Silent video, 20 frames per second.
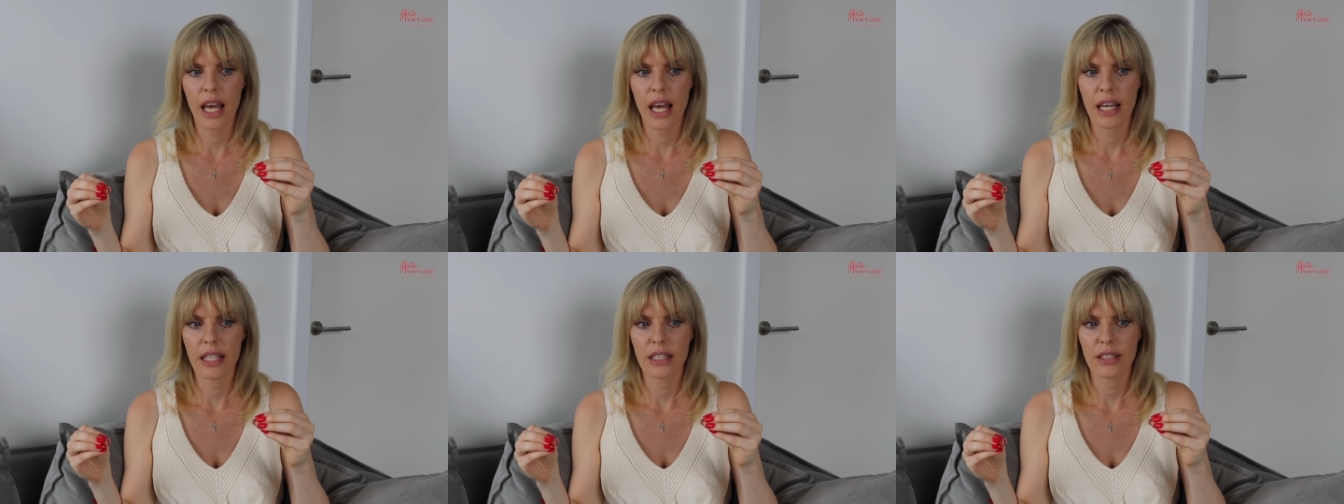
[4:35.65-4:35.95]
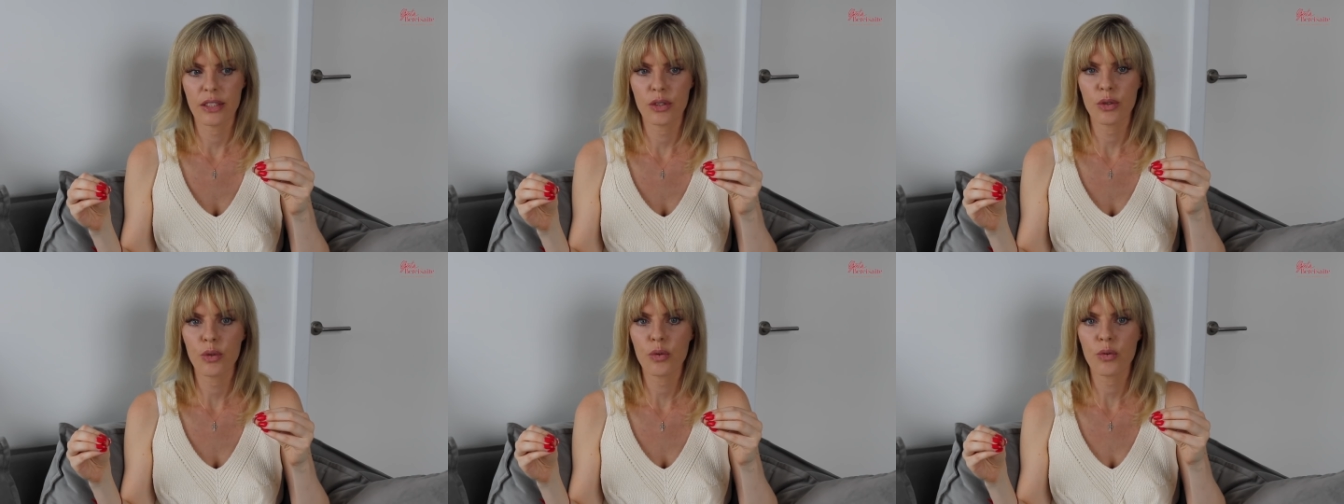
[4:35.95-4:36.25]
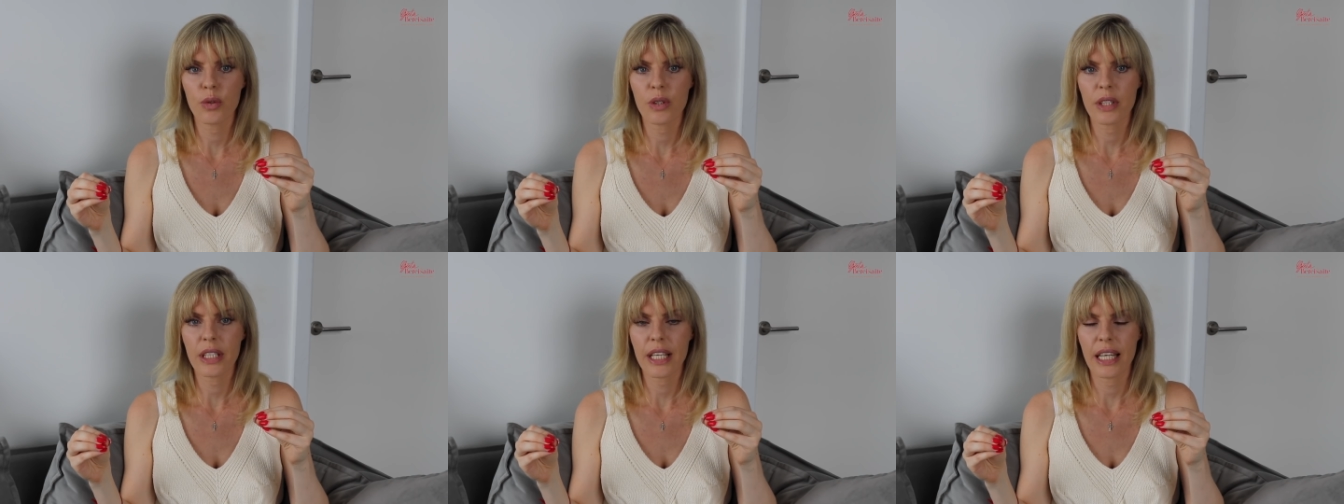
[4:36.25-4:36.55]
and you
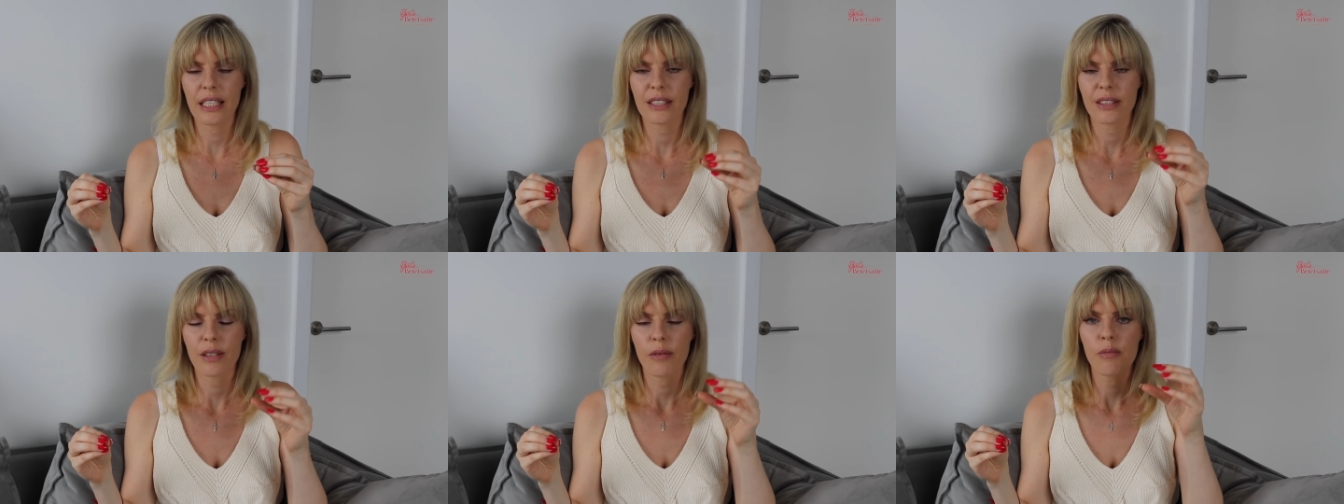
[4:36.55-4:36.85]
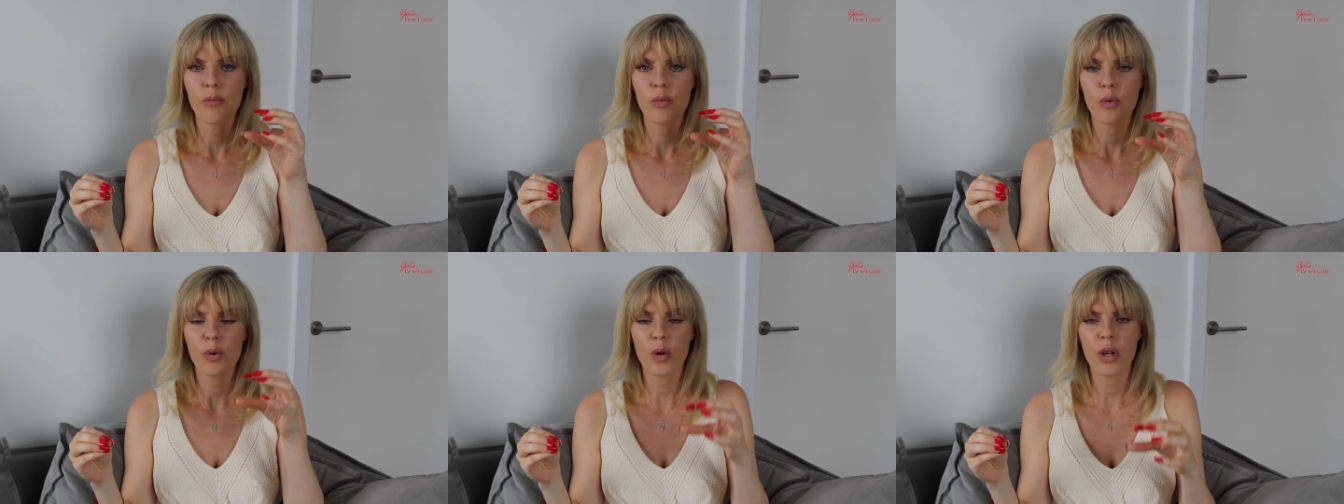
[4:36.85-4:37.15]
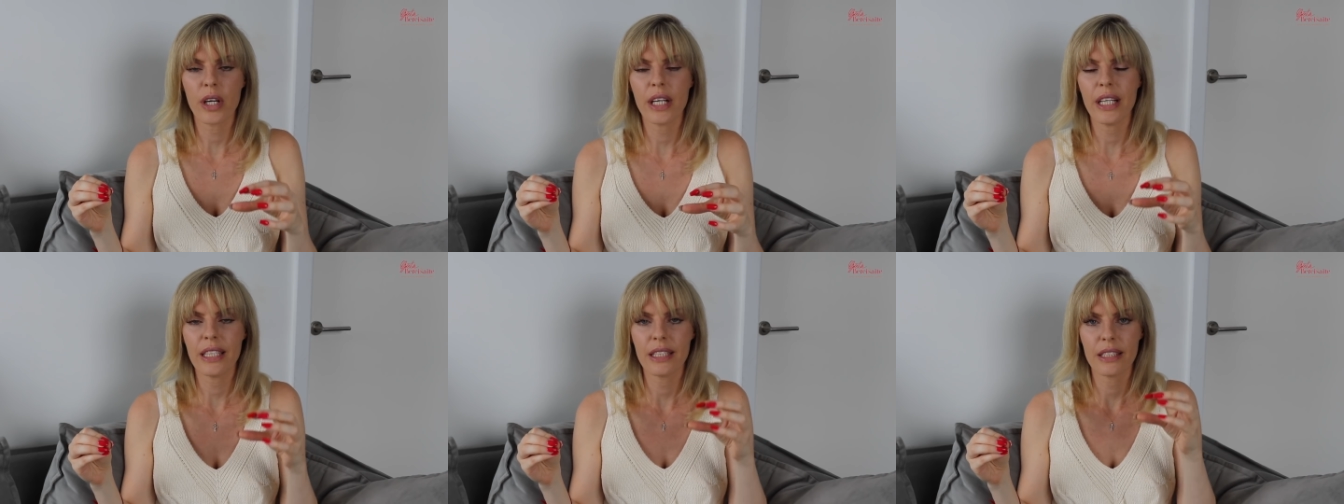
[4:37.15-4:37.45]
will get
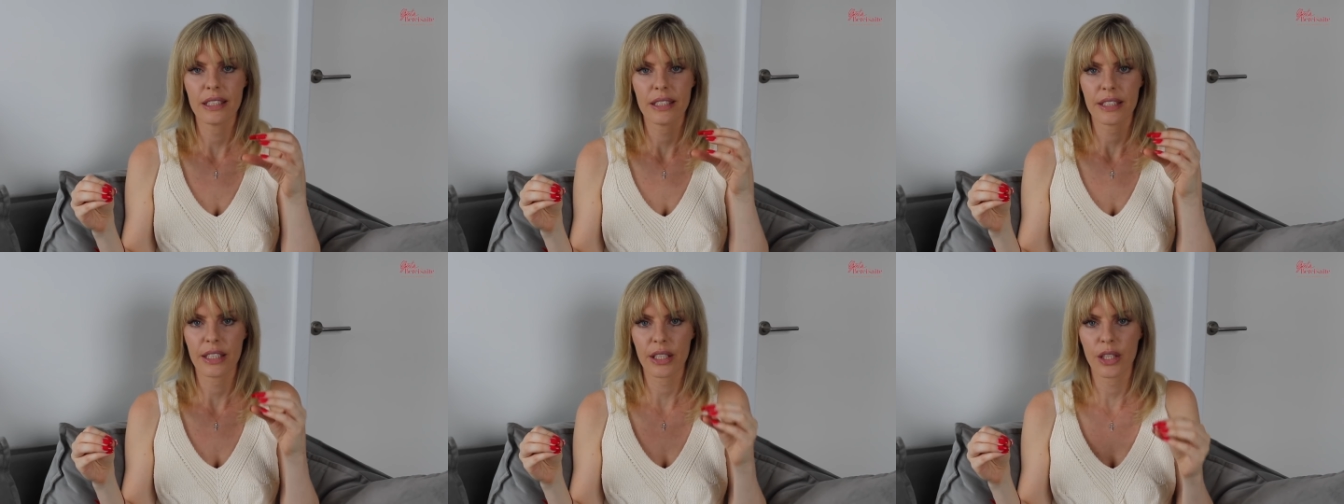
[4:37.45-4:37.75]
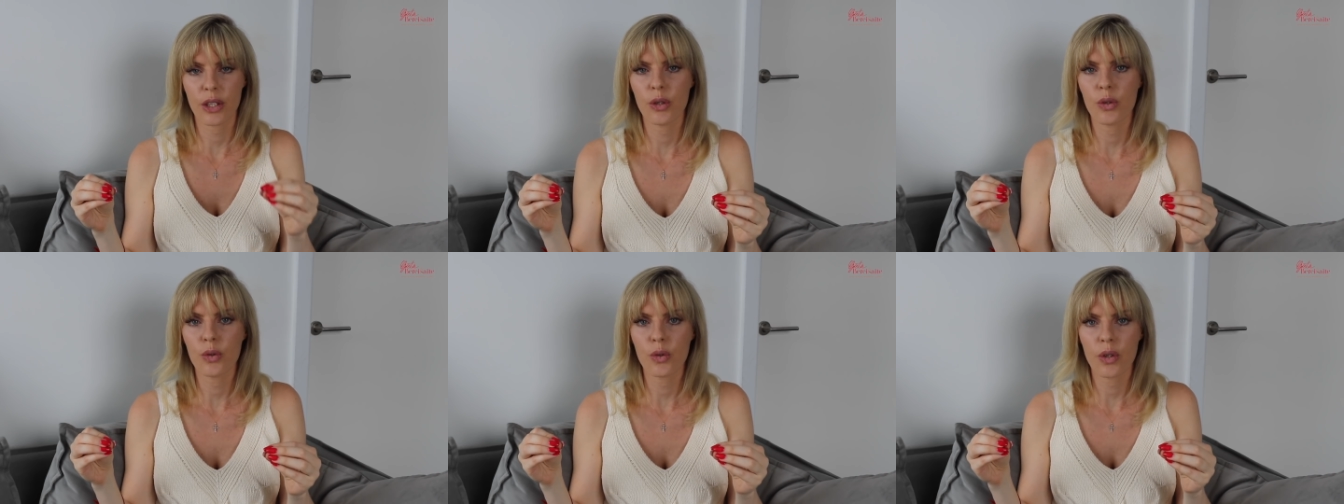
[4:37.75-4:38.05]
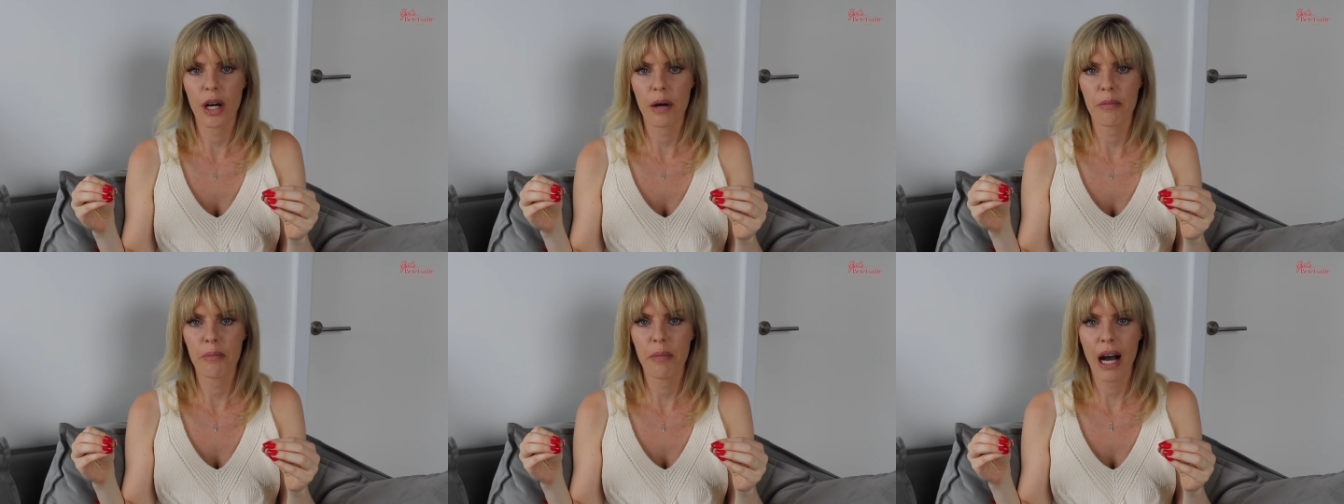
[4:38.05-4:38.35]
more
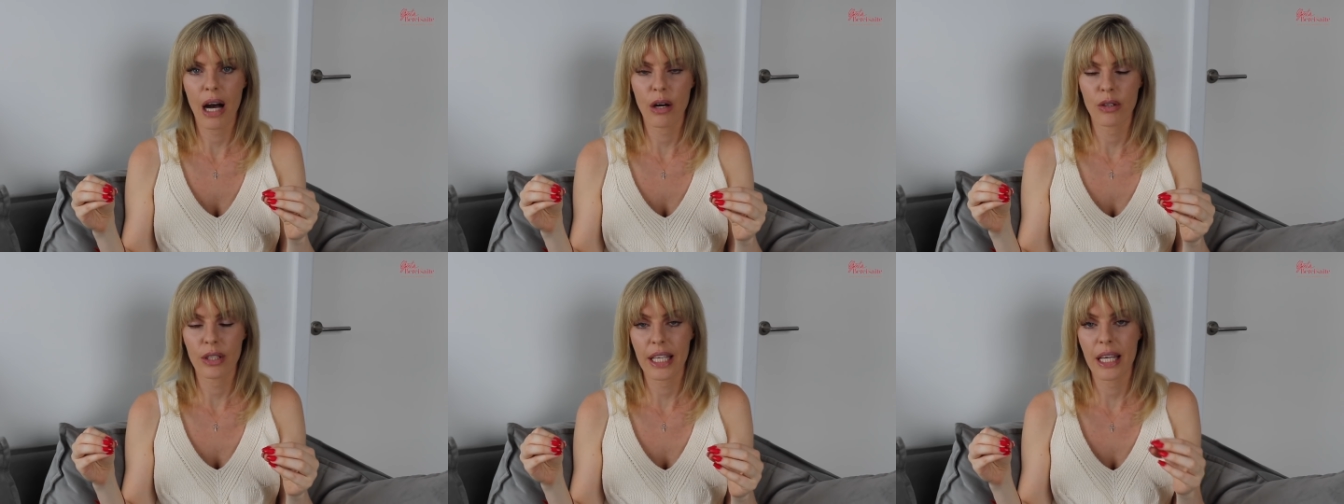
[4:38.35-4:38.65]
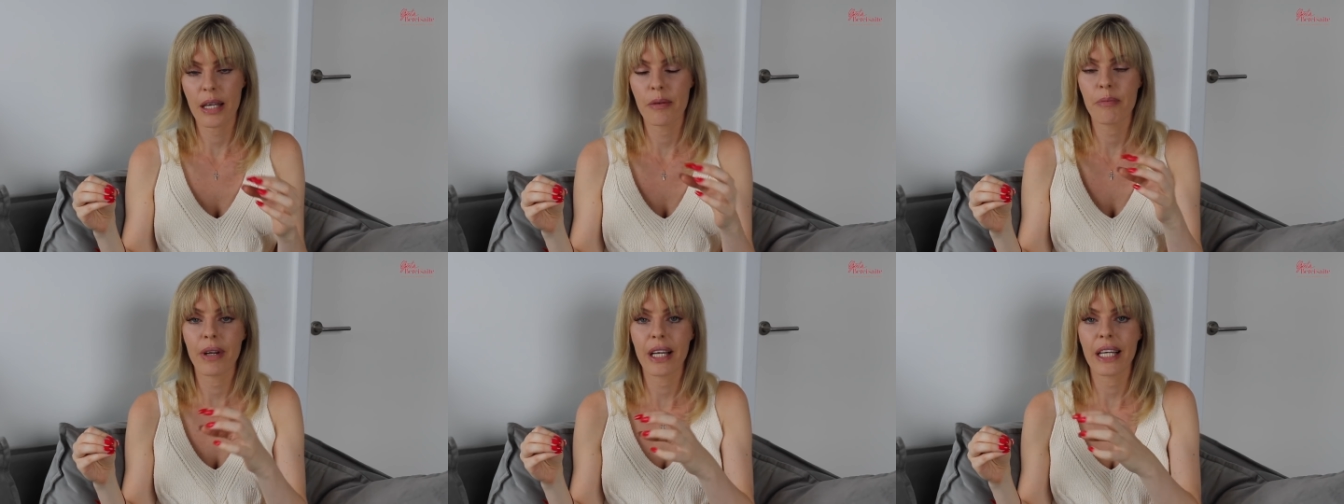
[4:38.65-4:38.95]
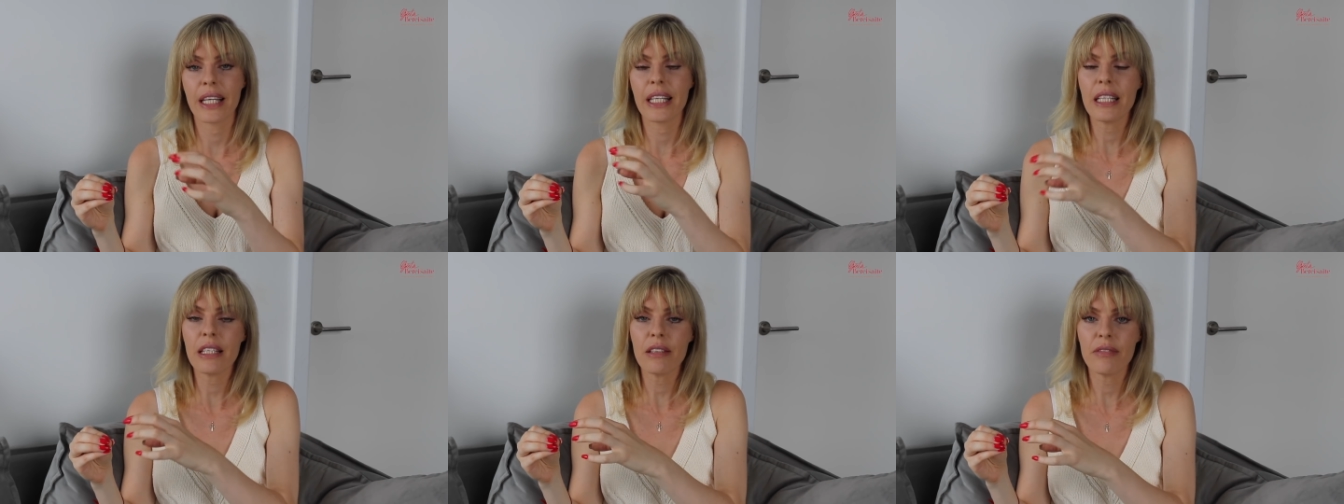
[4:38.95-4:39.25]
insecure about him
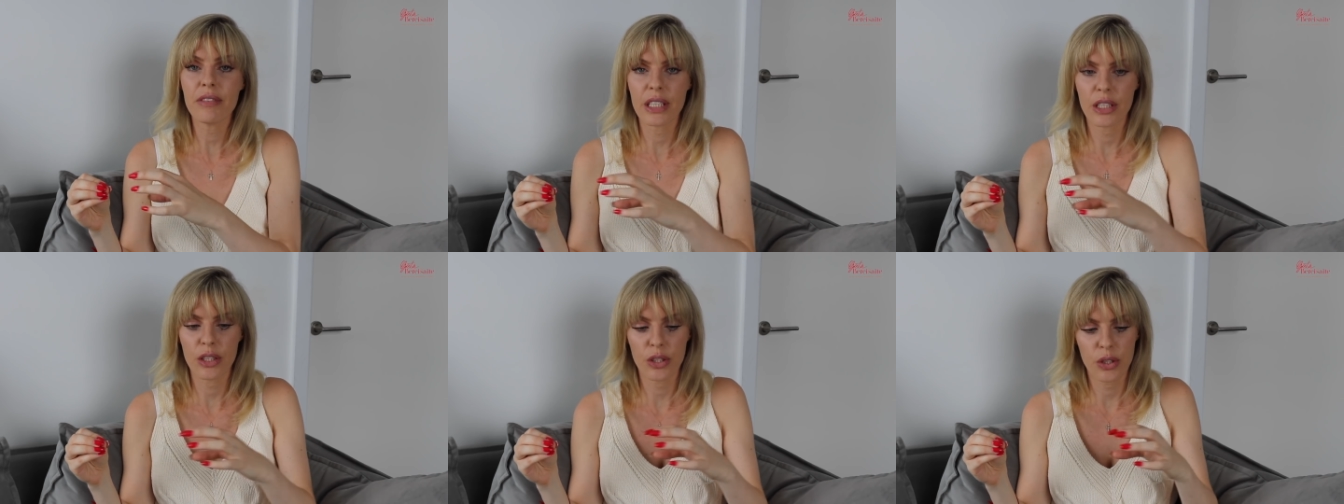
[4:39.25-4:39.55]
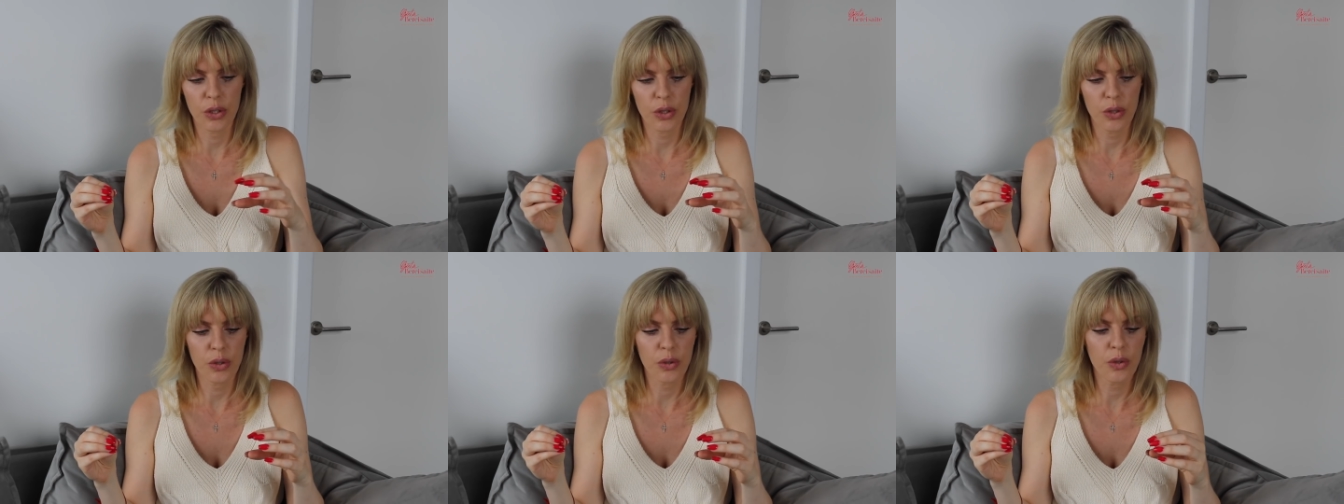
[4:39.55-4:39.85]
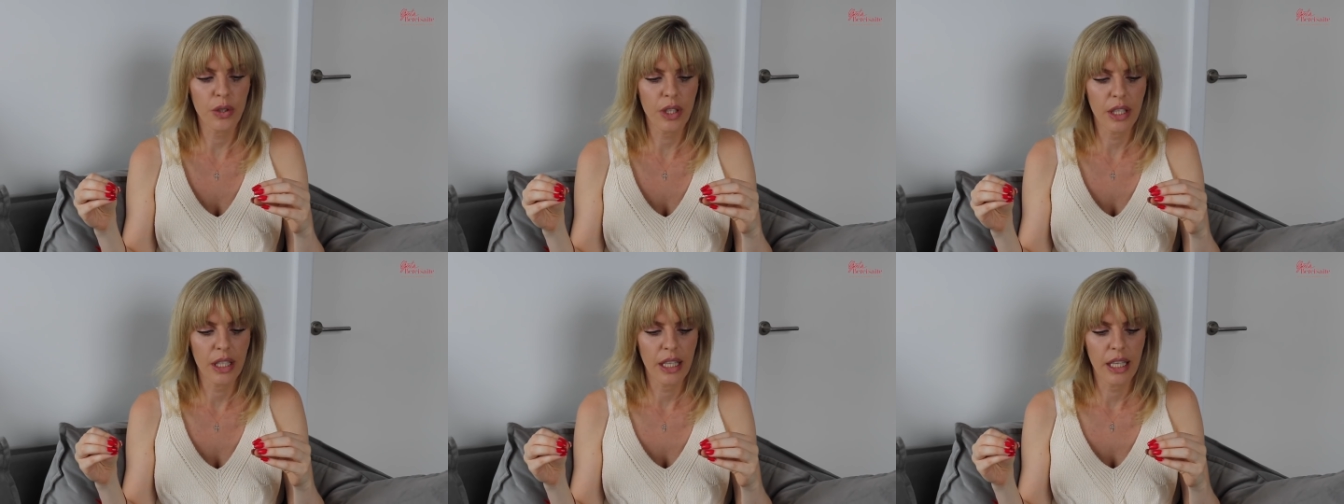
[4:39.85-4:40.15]
leaving
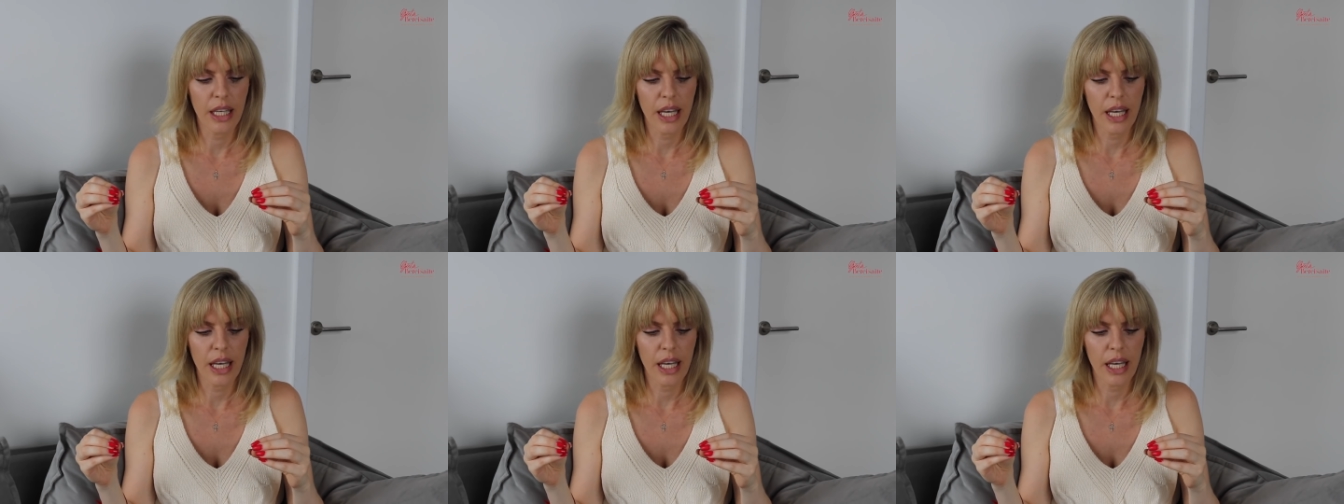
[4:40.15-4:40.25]
you,